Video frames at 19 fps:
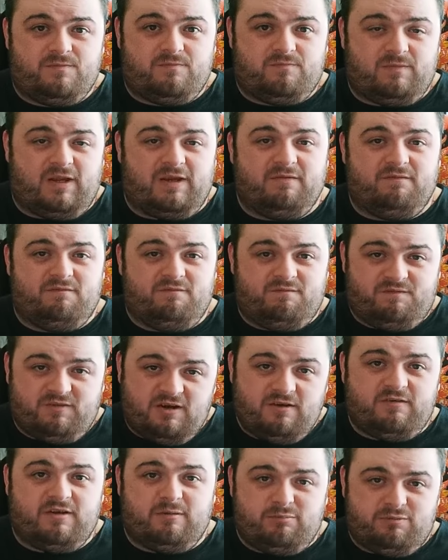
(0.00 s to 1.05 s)
Like,
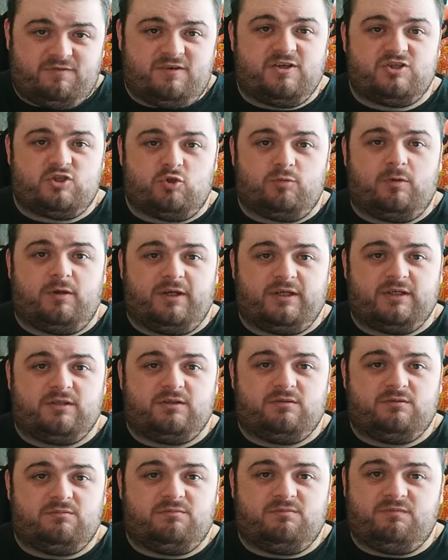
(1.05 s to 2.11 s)
very unprofessional, Mike.
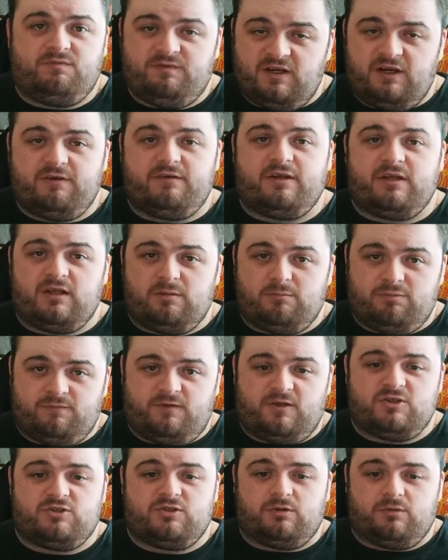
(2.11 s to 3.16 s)
Very
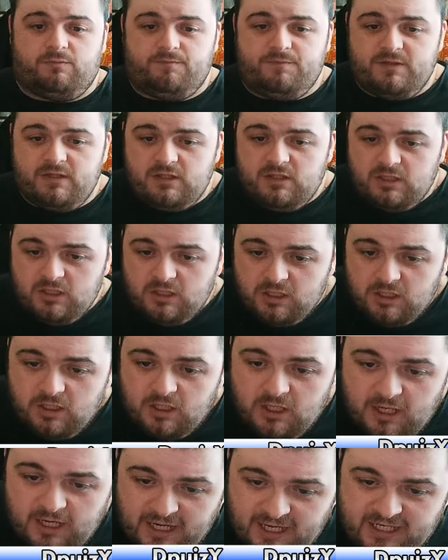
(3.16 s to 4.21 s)
unprofessional.
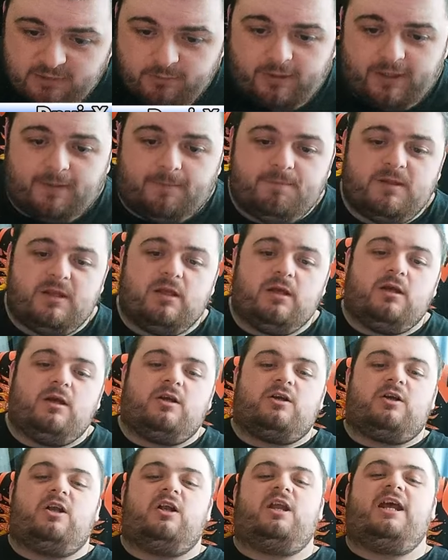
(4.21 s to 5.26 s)
Anyway,
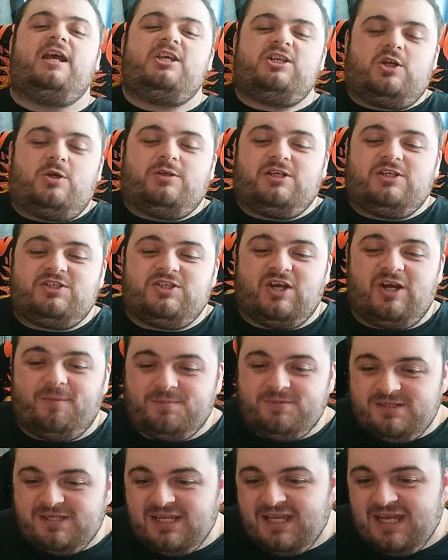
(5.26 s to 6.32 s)
Clay showed his
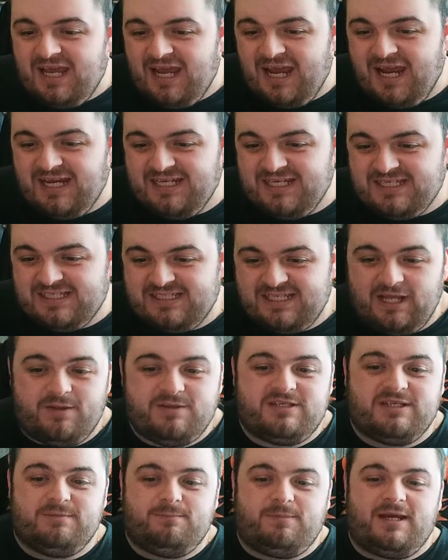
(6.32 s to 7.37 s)
chops and his
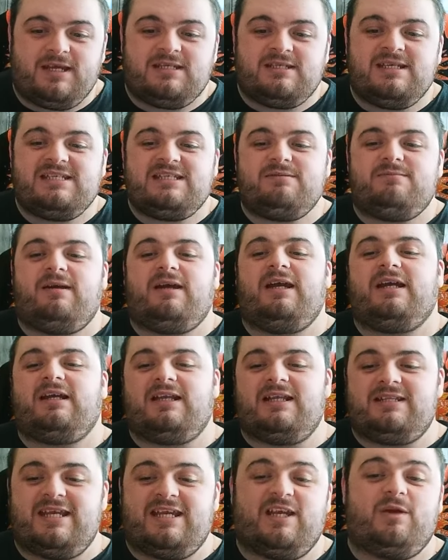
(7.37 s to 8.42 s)
scouting by
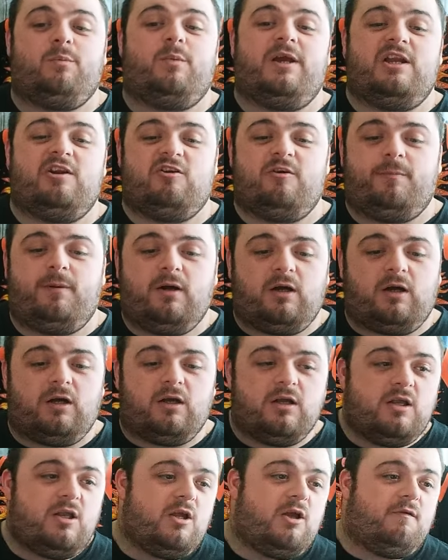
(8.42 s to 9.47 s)
systematically taking Wheeler
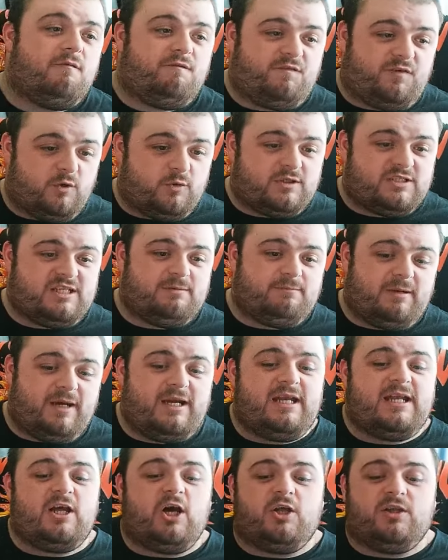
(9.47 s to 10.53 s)
apart, focusing
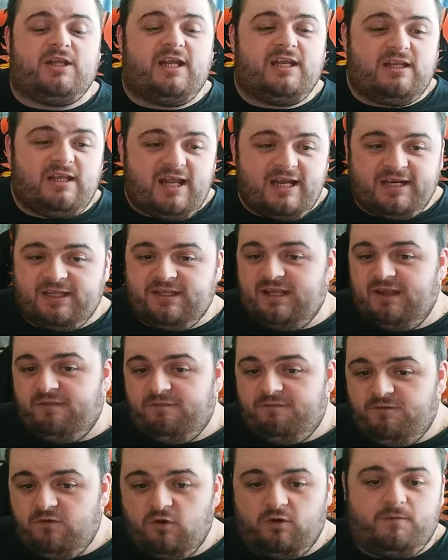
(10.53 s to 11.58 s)
mainly on that leg and that
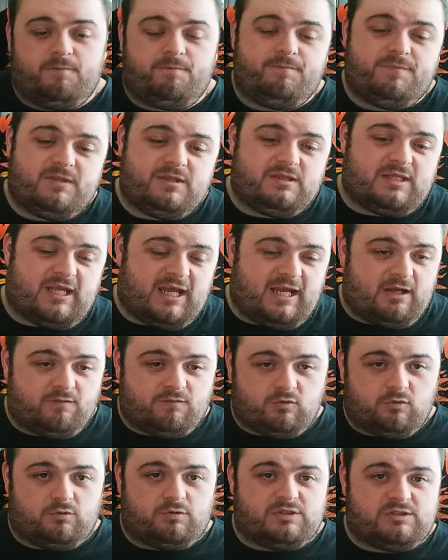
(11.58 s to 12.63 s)
foot that, of
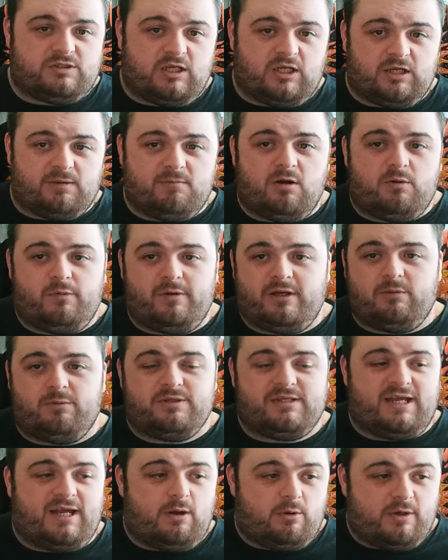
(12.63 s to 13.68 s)
course, Mark Wheeler
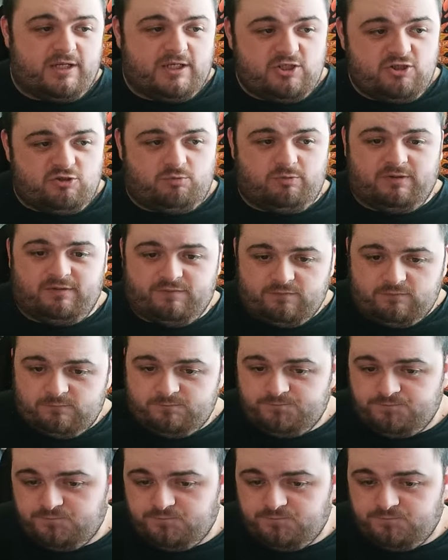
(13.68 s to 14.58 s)
was out injured with.